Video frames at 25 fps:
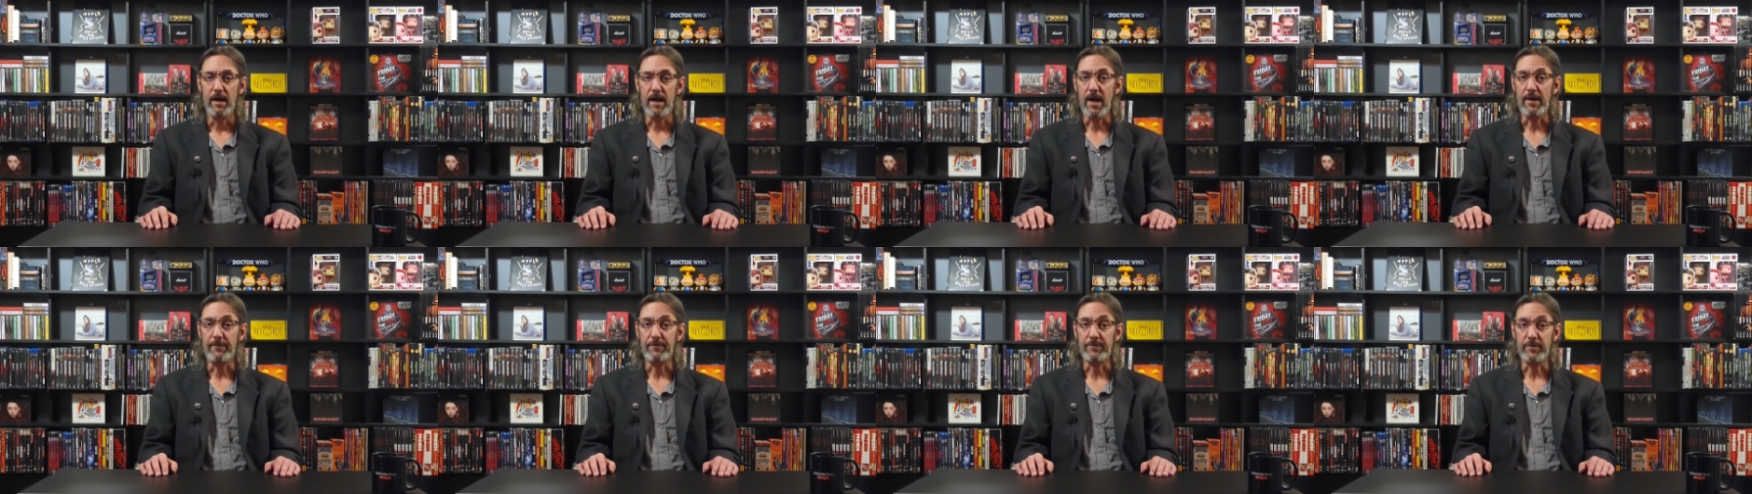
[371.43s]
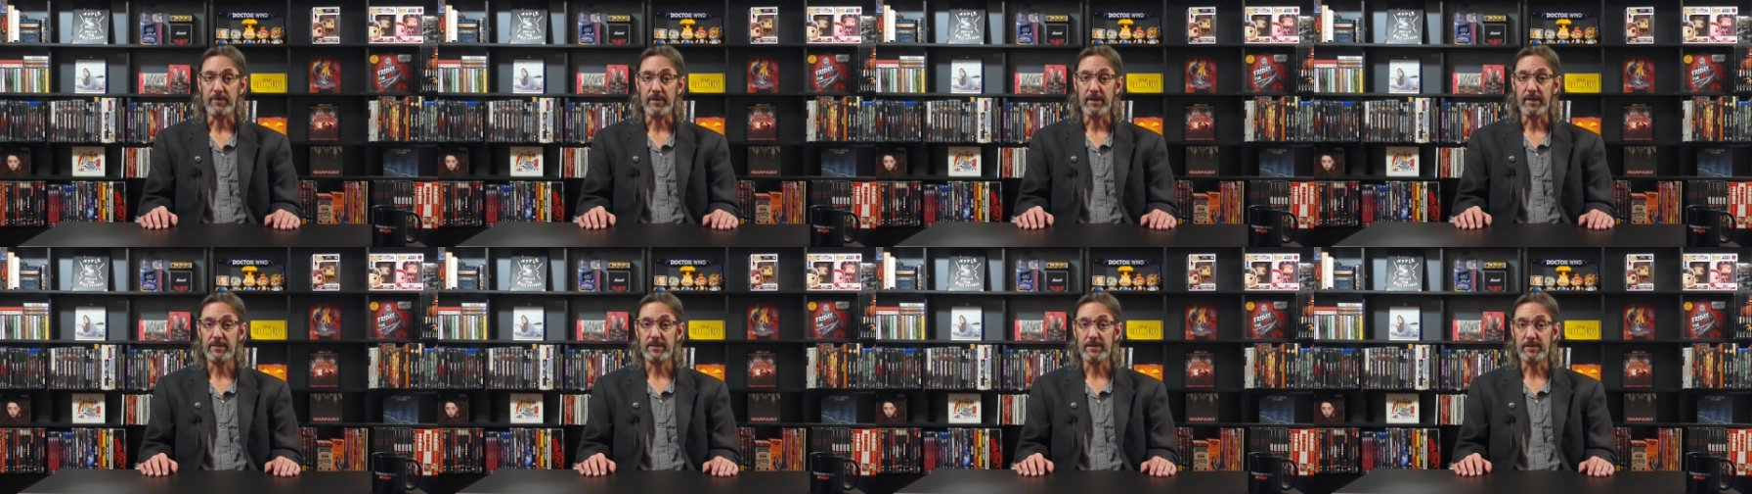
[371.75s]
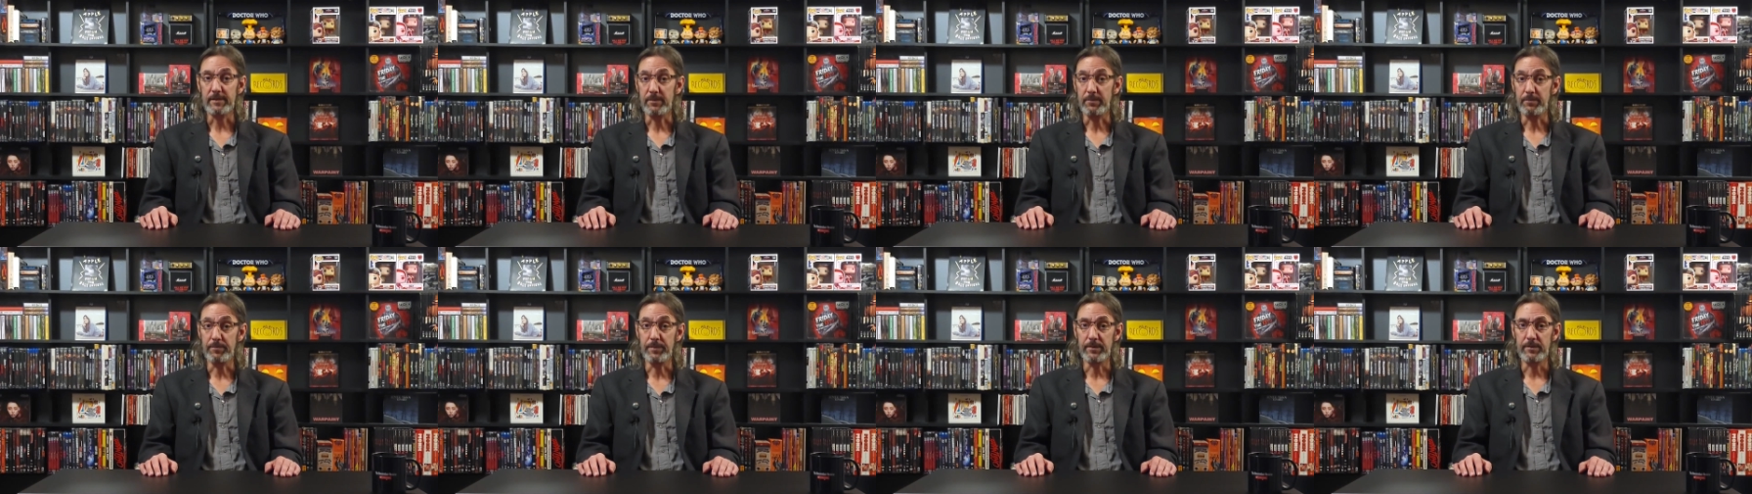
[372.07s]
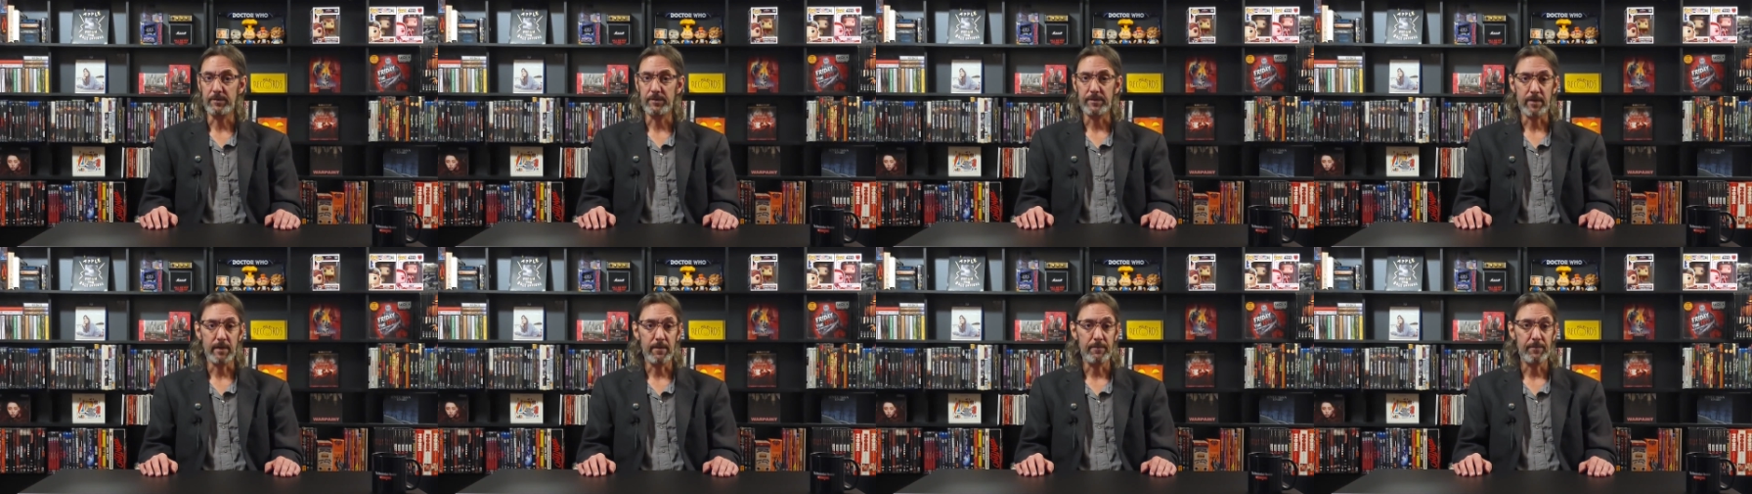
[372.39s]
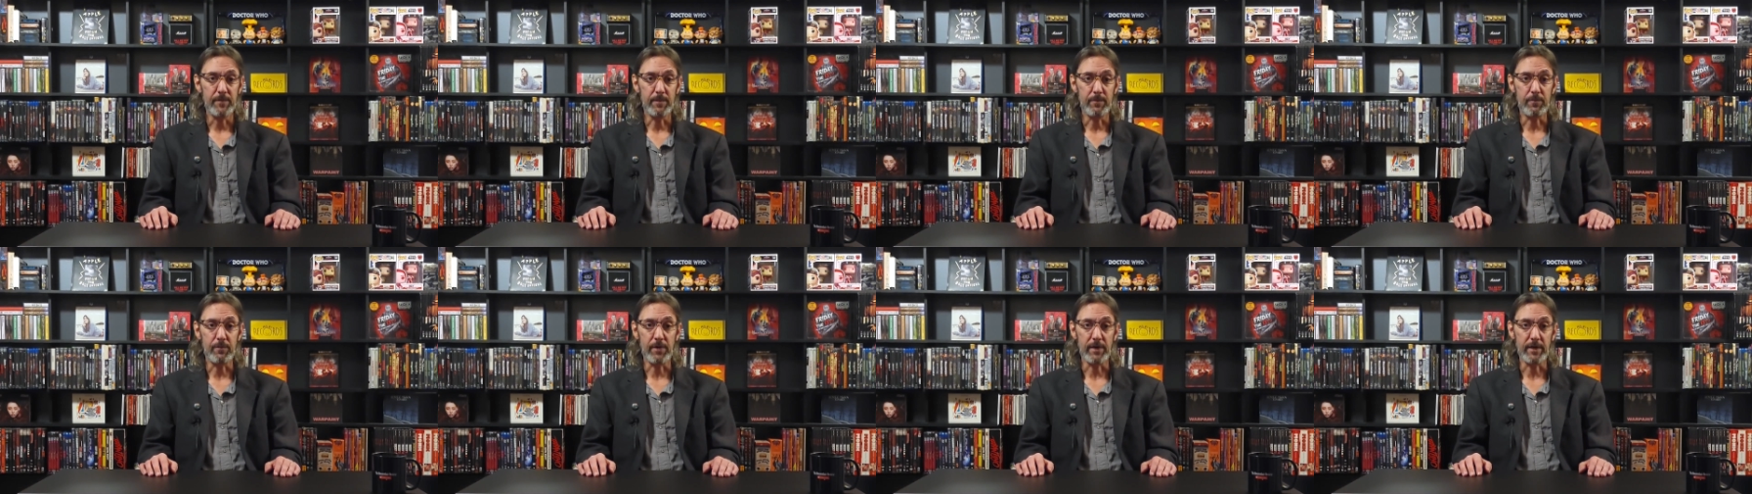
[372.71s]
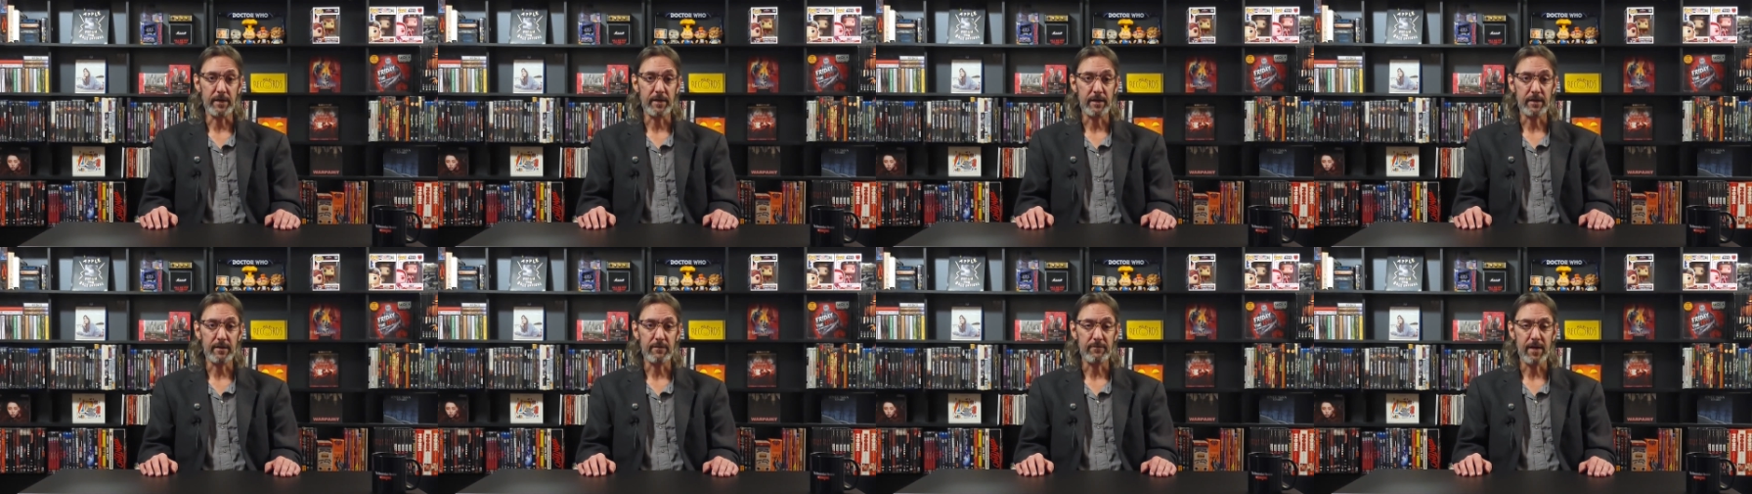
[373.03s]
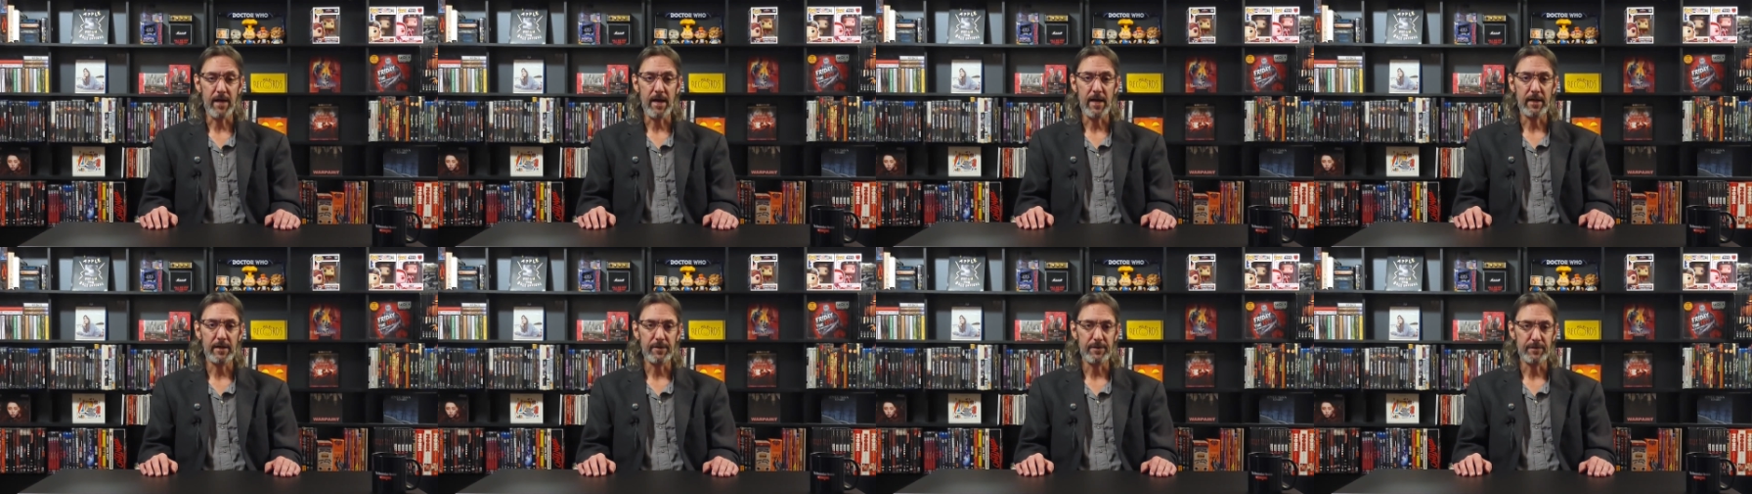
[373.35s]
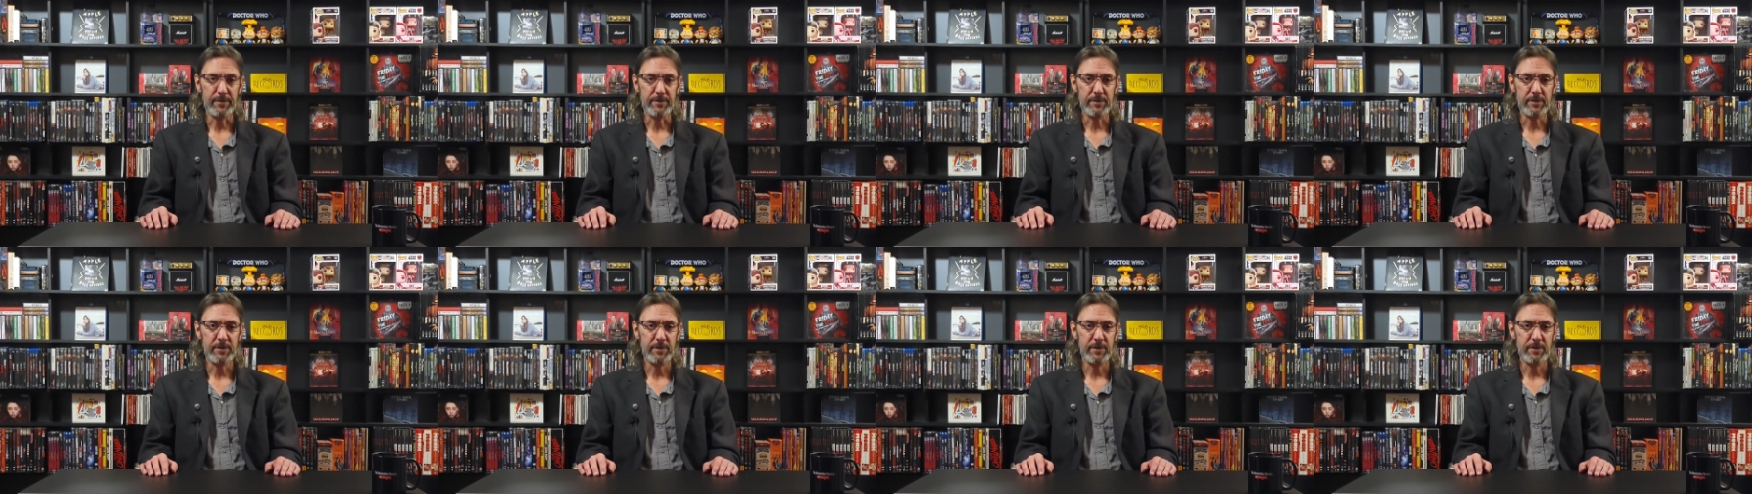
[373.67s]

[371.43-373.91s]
After an excellent build-up, the breaking of Agatha's